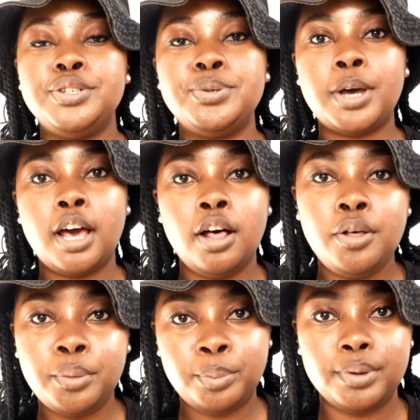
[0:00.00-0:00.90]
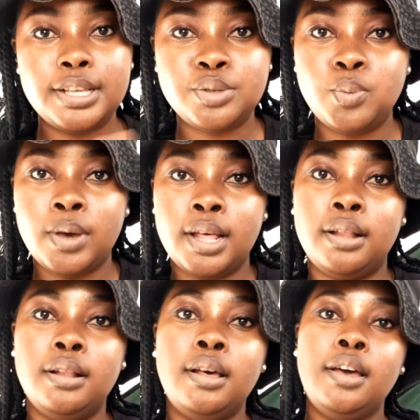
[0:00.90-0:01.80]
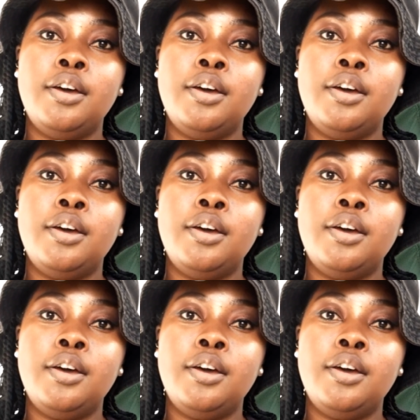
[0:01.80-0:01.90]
to help as well,